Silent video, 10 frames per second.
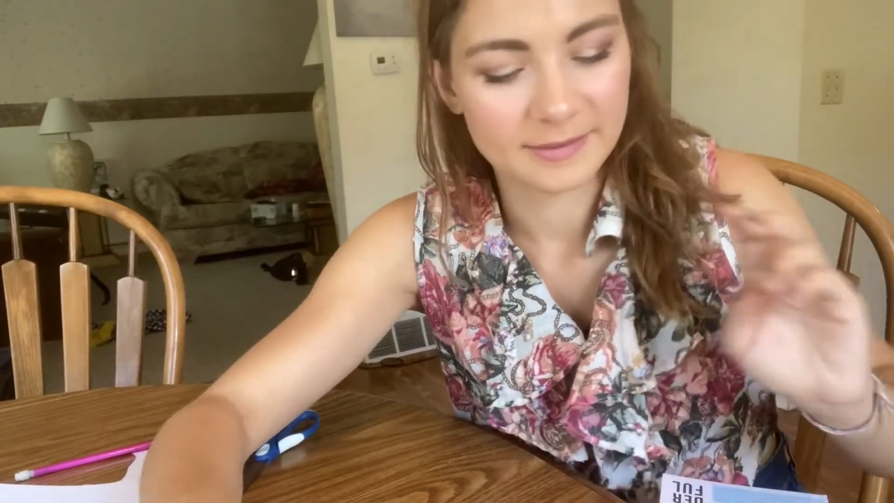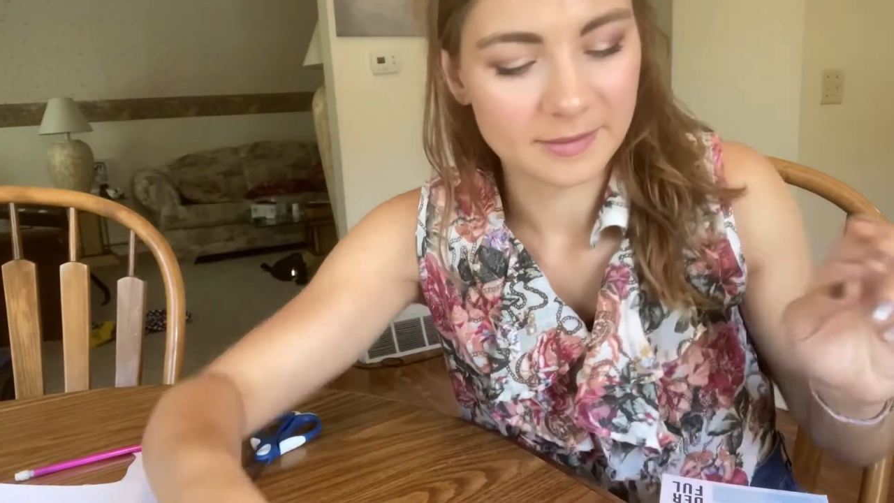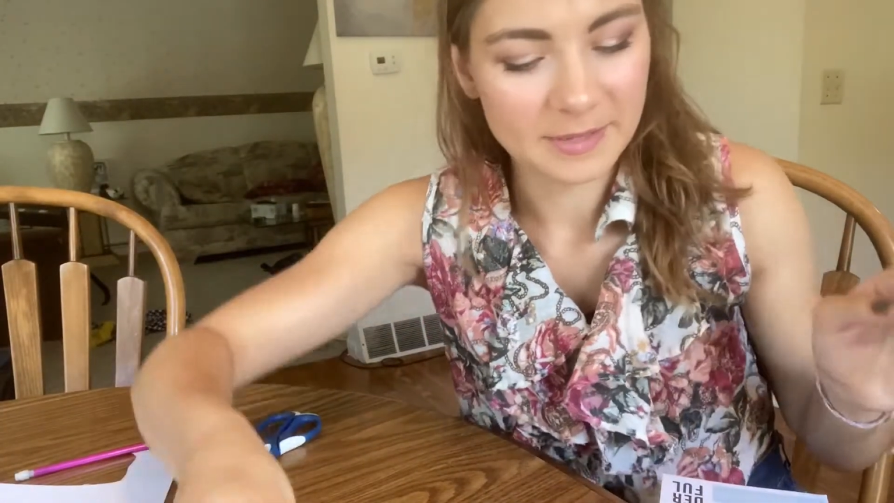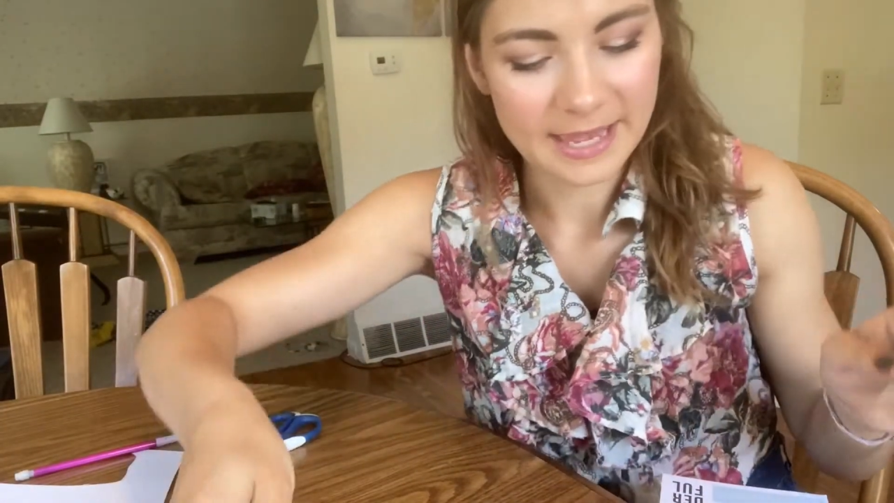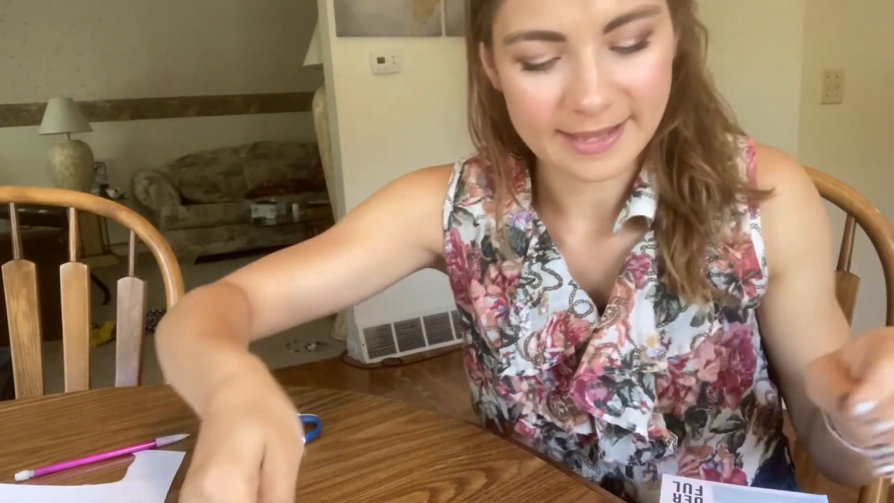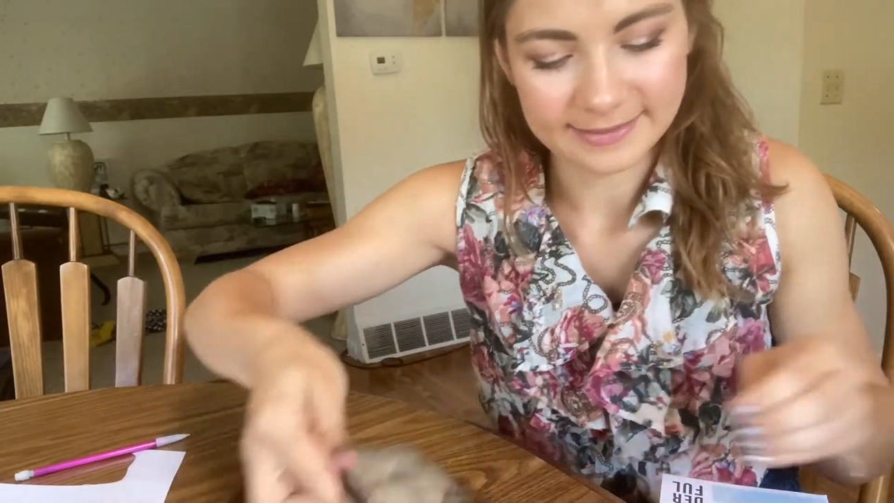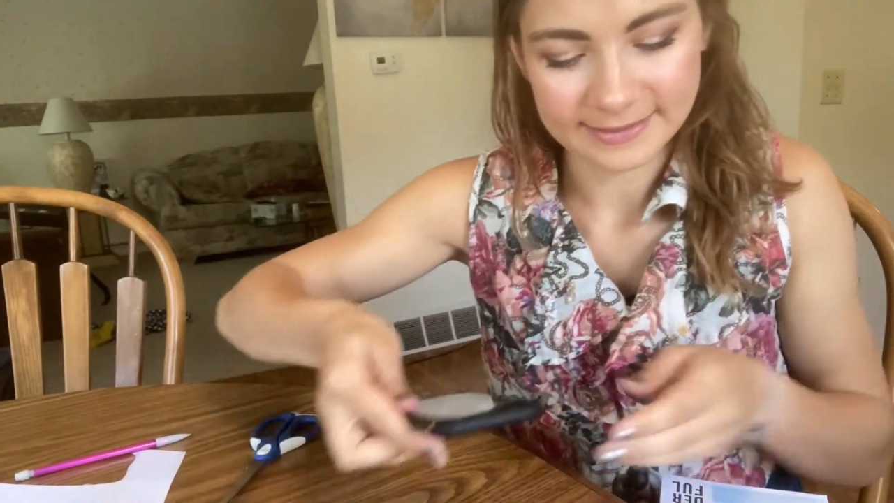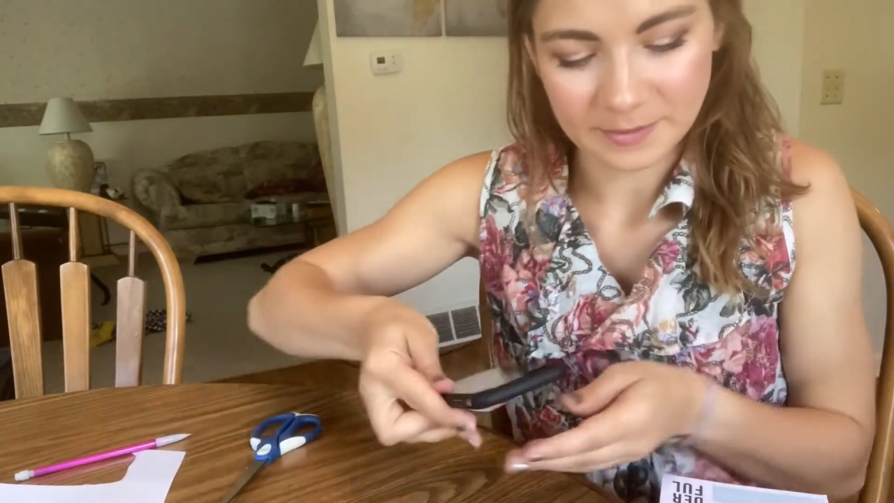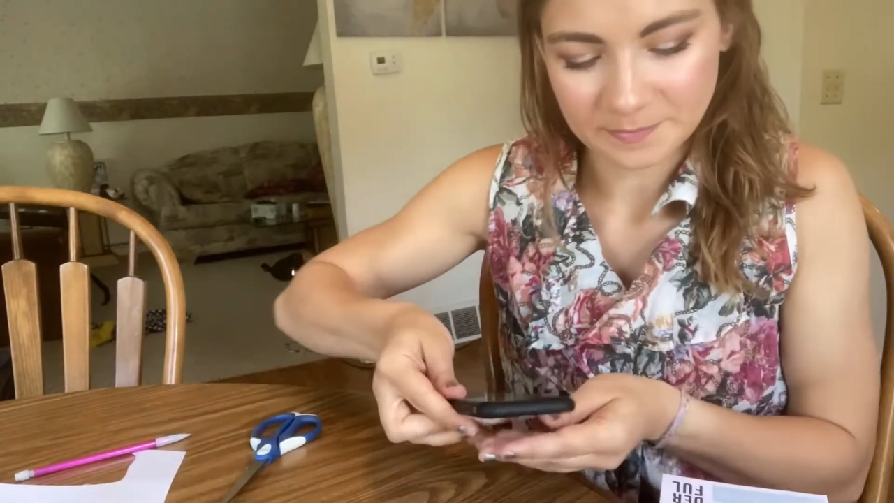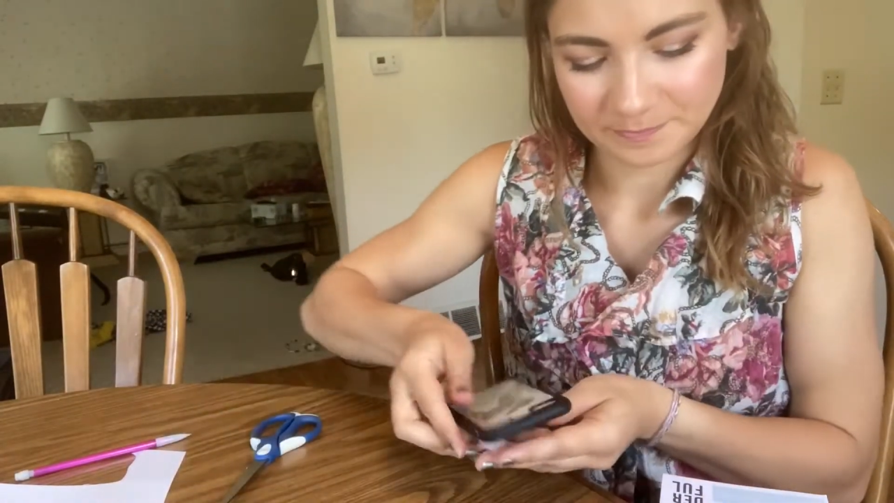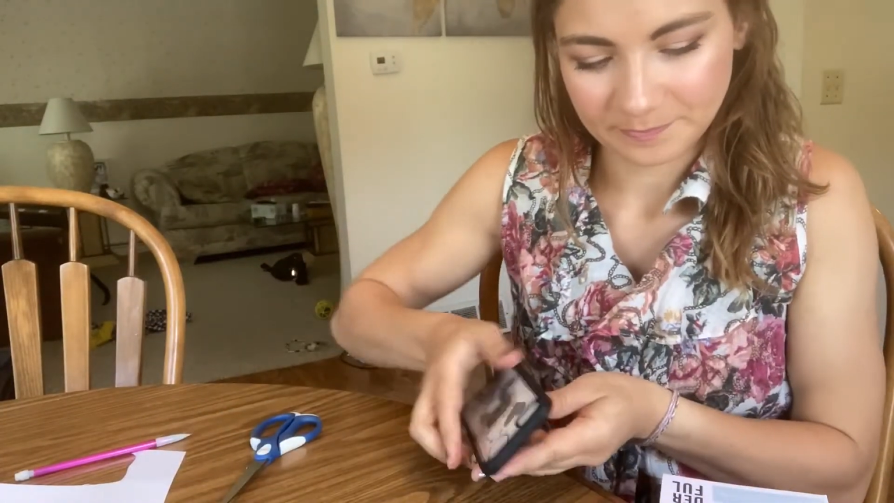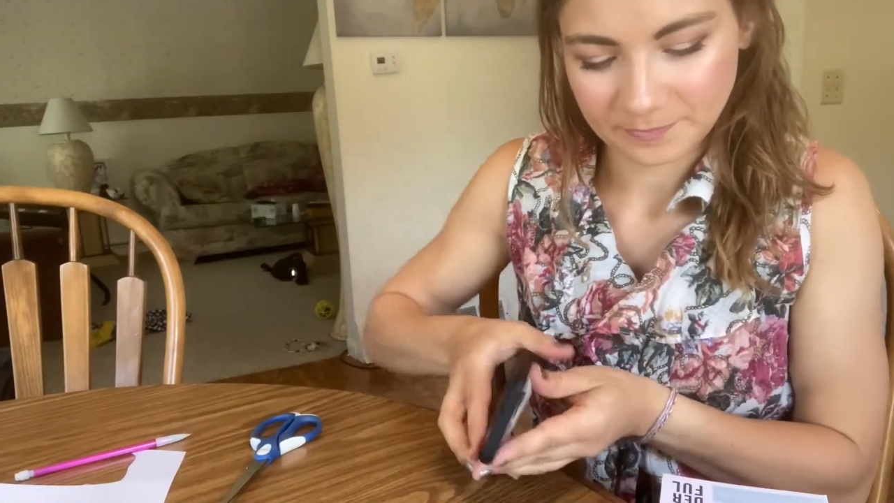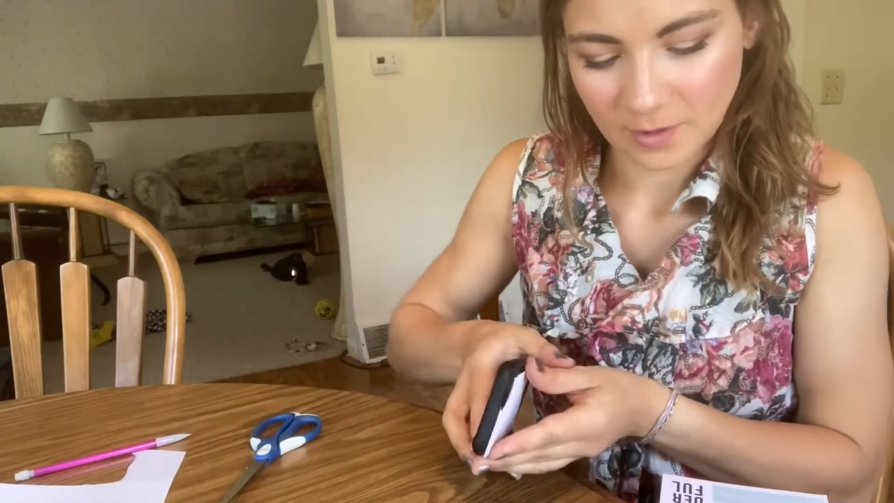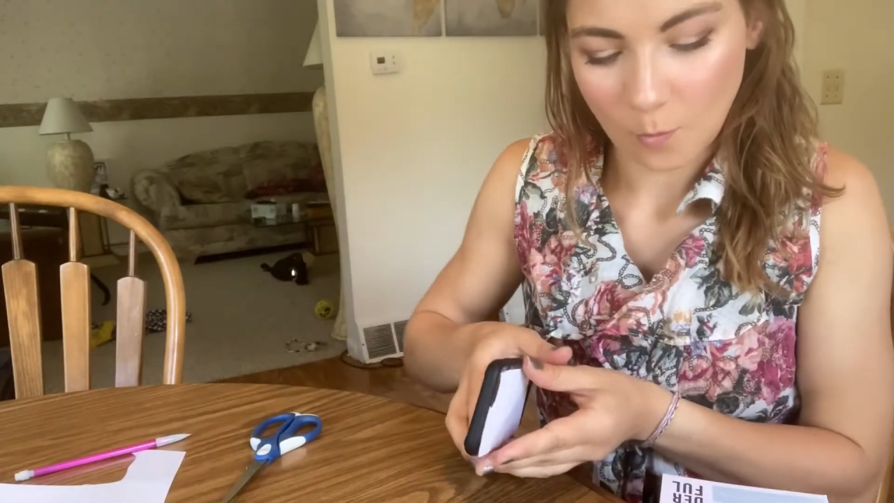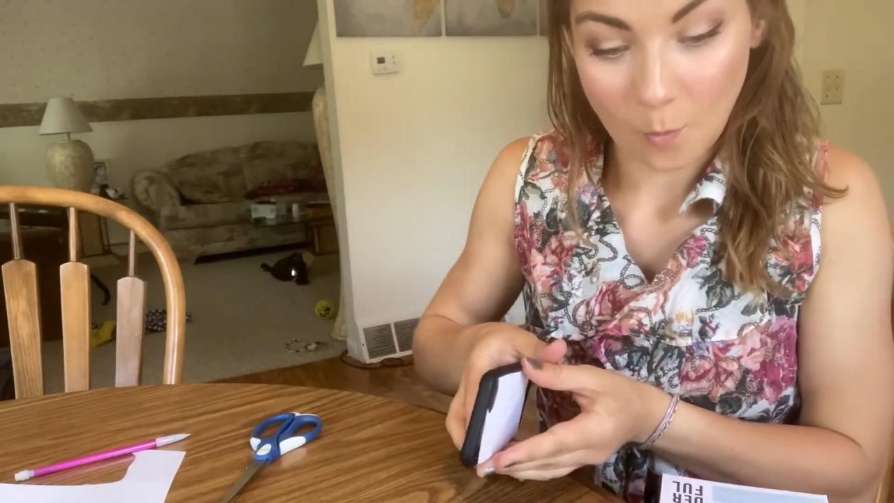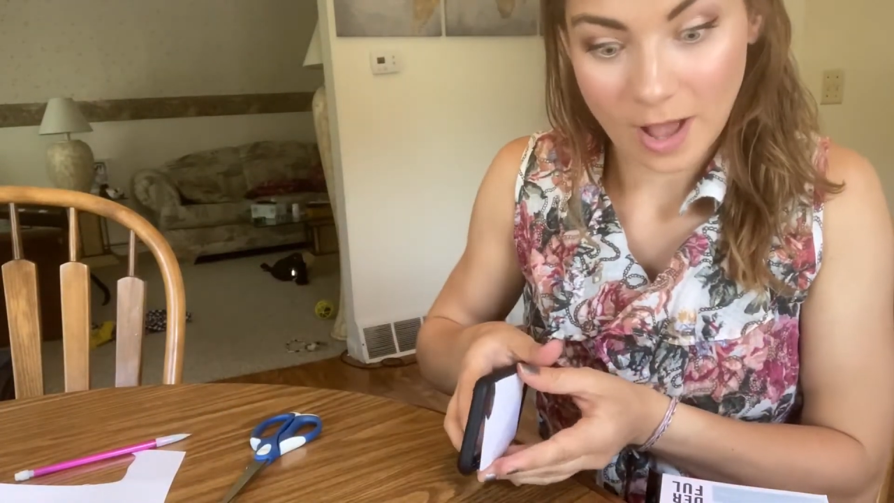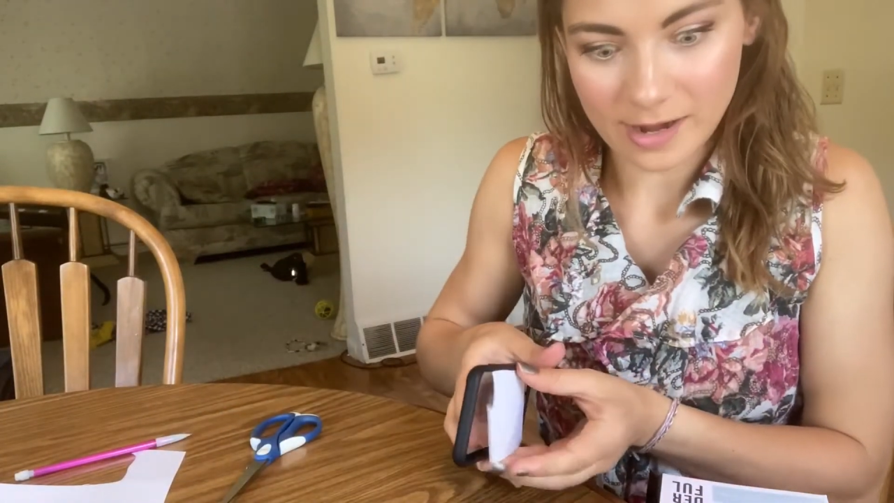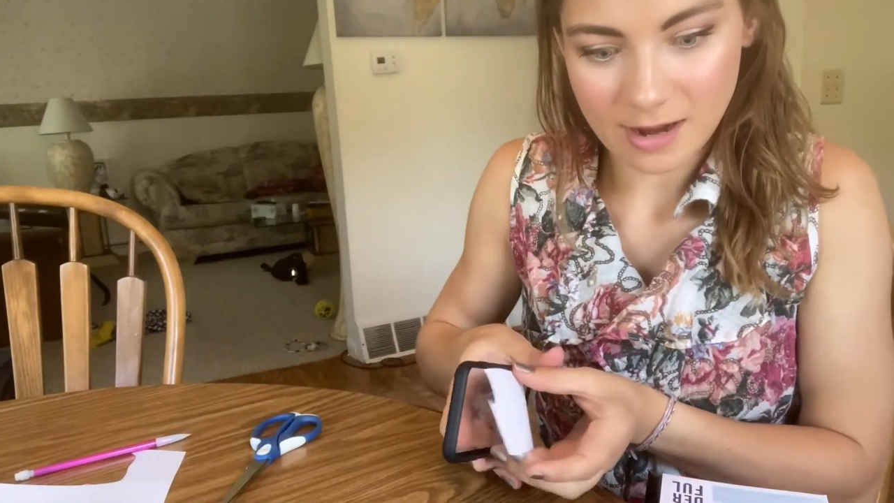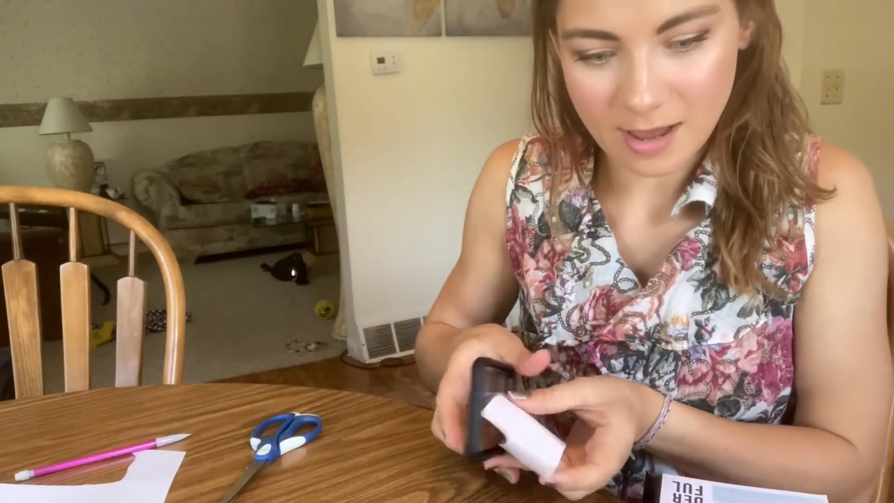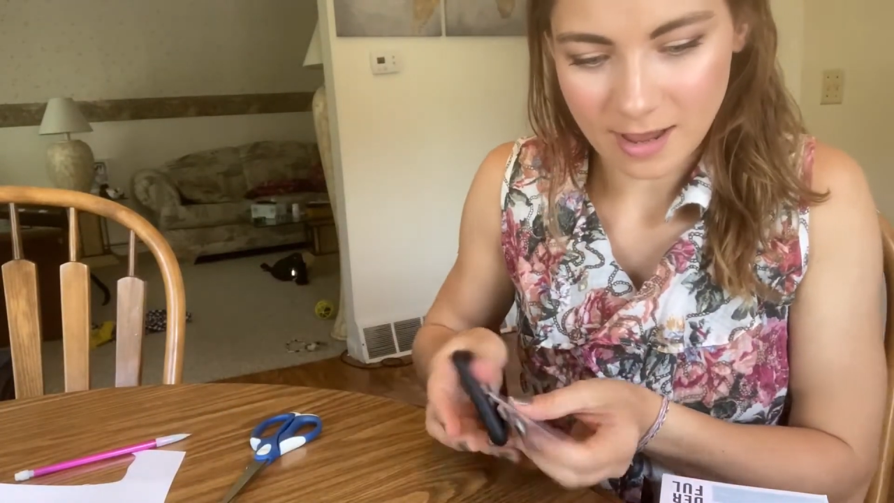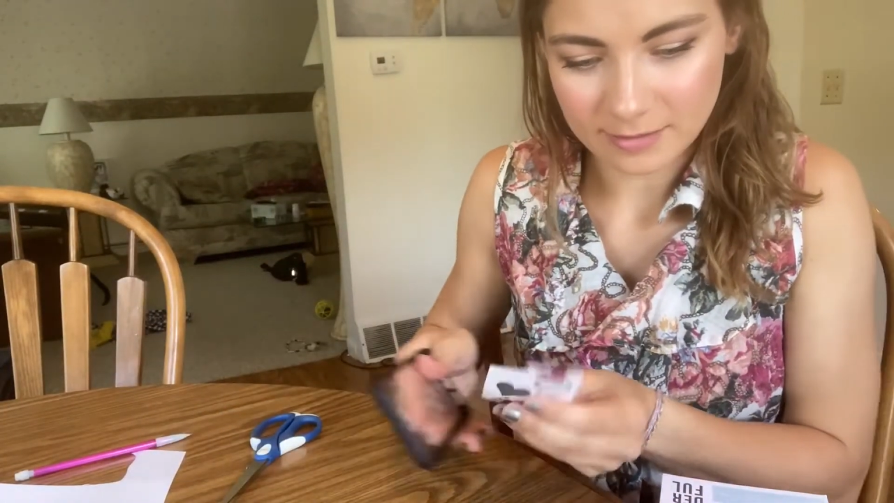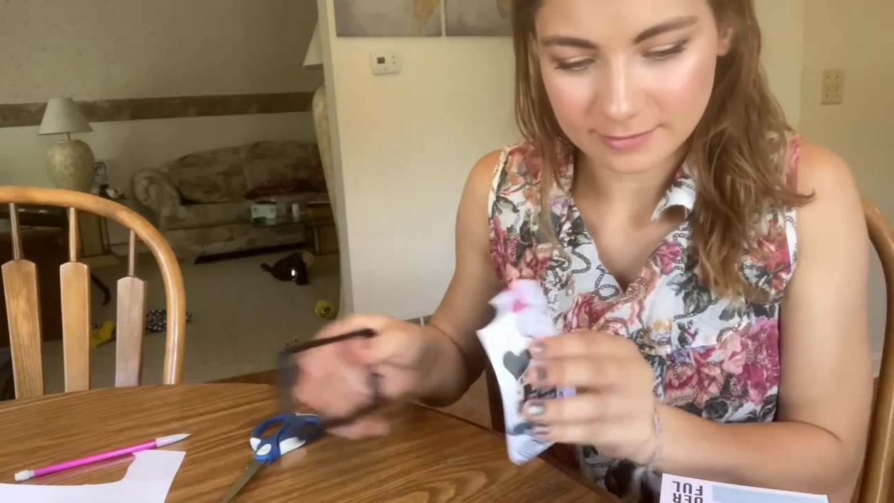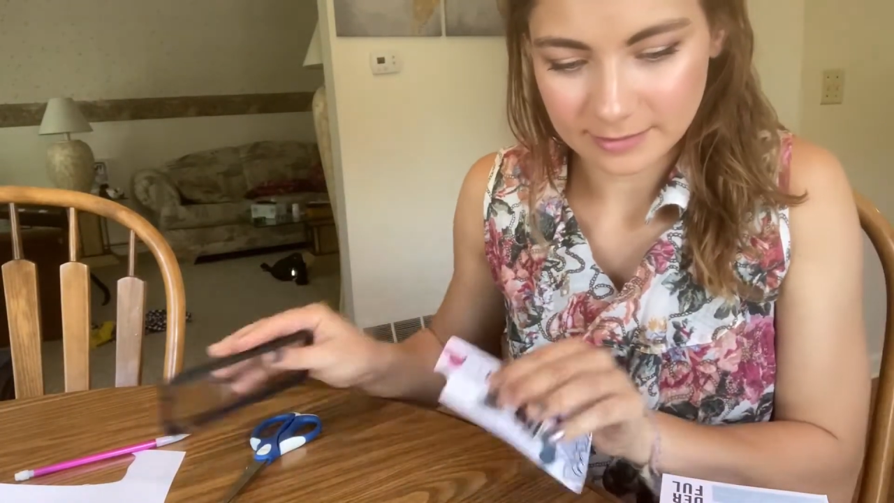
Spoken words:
Let me add some. Why not?